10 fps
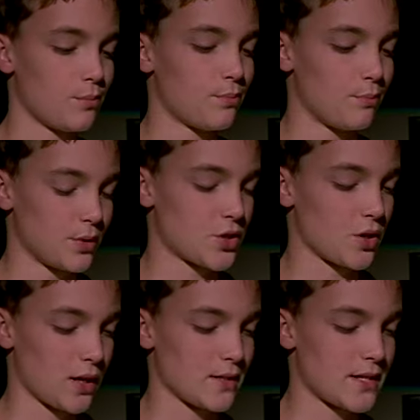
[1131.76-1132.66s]
But
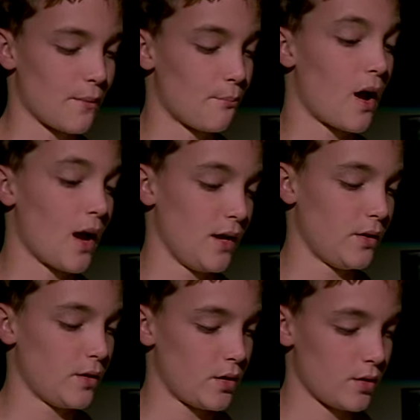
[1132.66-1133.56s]
you'll accept mine,
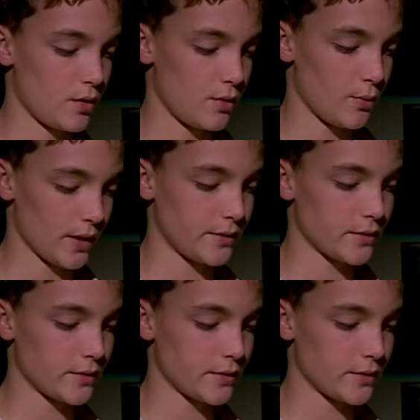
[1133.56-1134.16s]
right?